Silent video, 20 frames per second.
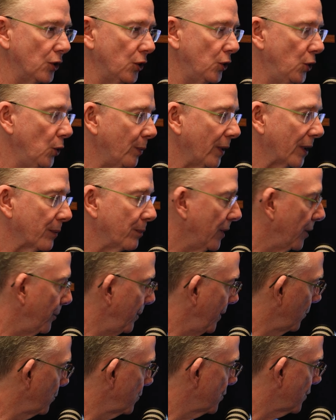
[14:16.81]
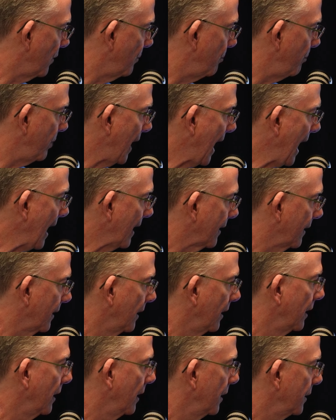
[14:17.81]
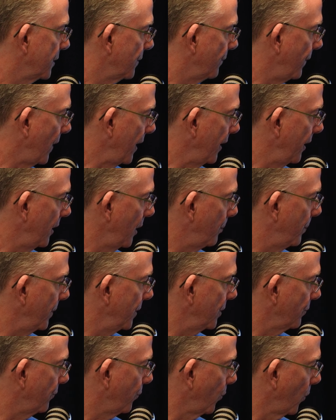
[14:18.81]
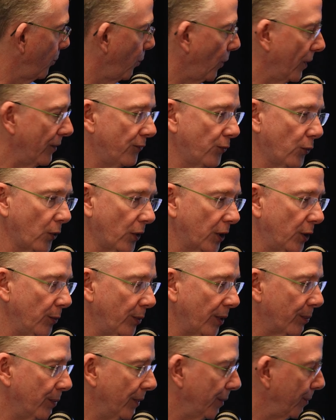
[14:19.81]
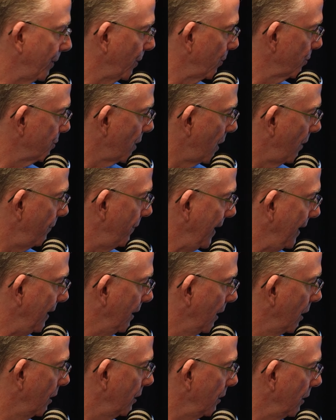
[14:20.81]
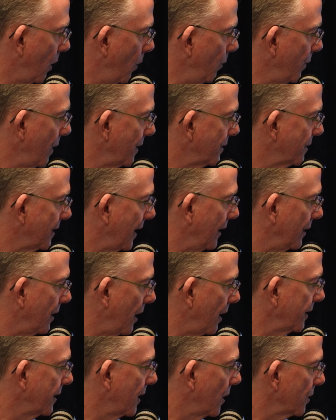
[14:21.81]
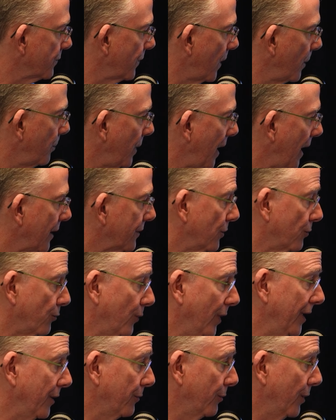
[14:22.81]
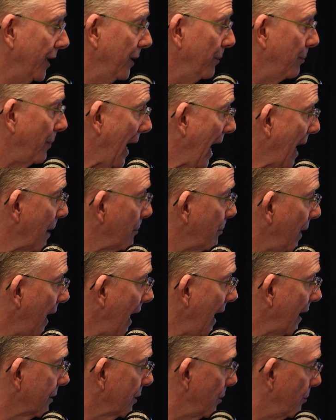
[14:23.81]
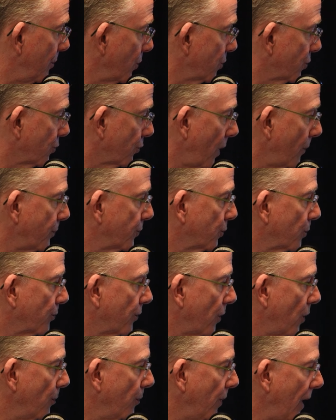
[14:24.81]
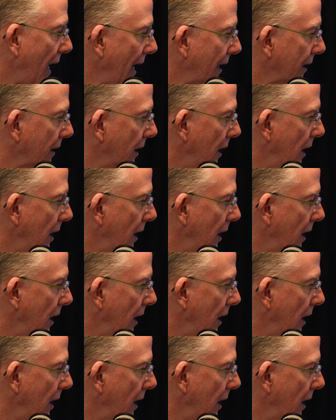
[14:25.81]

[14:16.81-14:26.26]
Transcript: cubic millimeters of plaque, divided up into 4.4 cubic millimeters of the low-density non-calcified plaque, the really, really bad plaque, the most rupture-prone plaque,